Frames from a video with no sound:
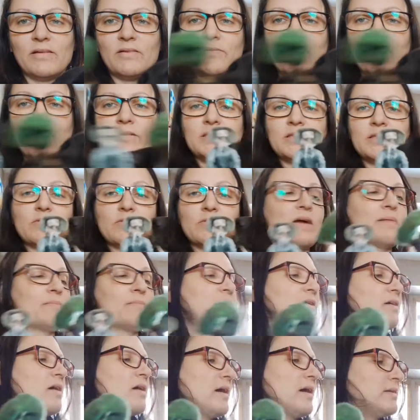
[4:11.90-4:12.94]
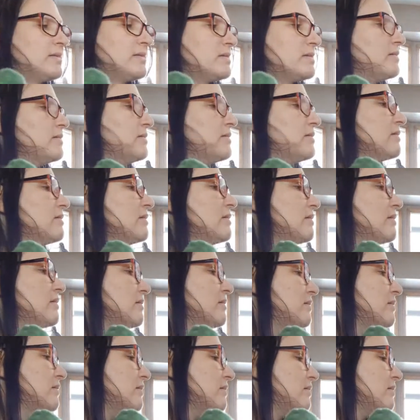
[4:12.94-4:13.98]
What's Grandma got?
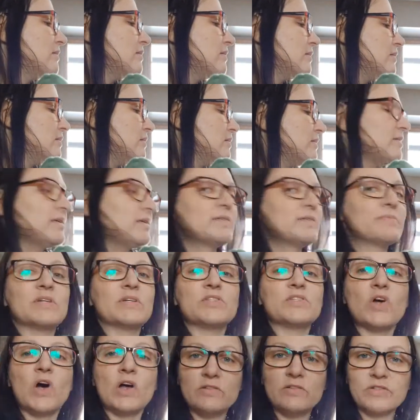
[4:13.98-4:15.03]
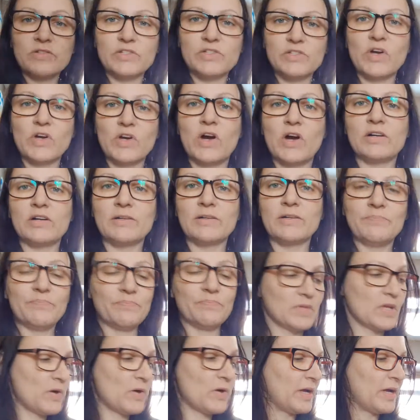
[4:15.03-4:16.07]
That's my daughter's dog.
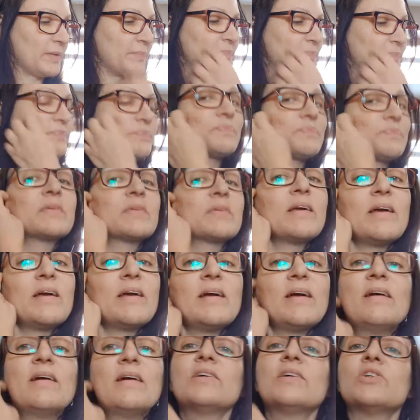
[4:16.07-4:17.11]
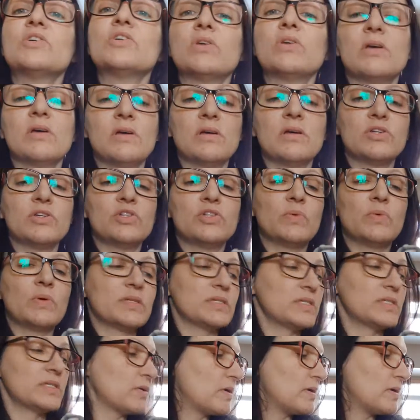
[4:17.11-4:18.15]
Okay. She
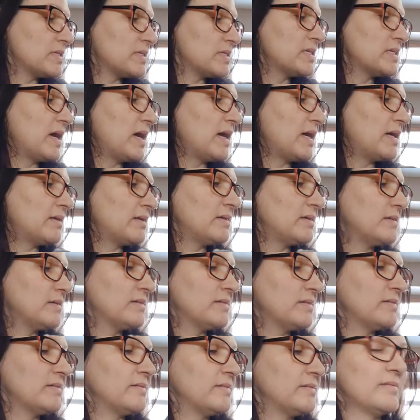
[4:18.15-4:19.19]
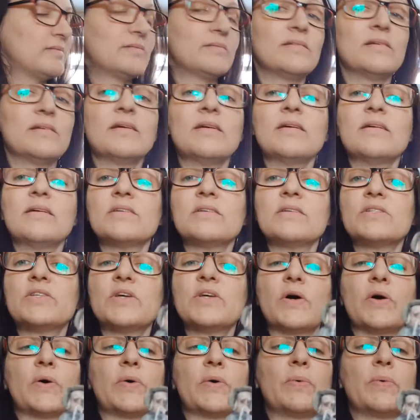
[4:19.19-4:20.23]
wants to go outside.
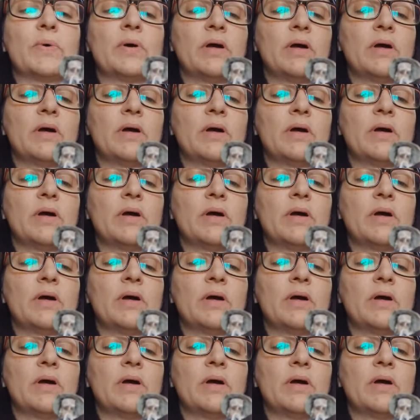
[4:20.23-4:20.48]
So,